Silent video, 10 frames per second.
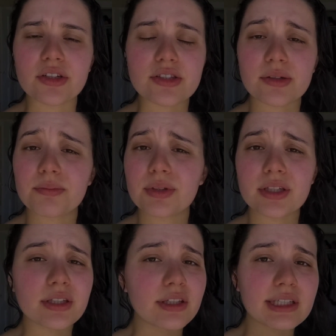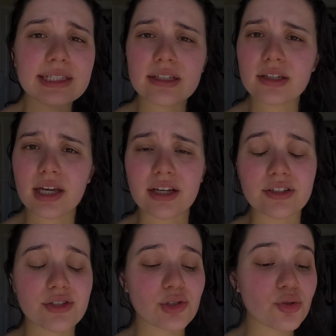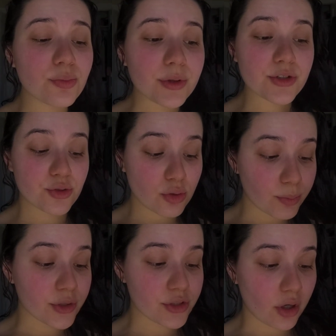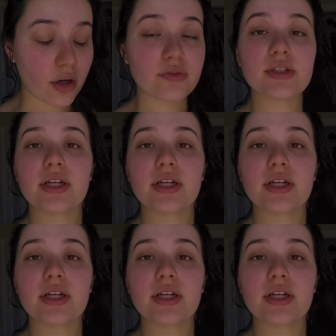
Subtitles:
It's completely clean and super, super soft.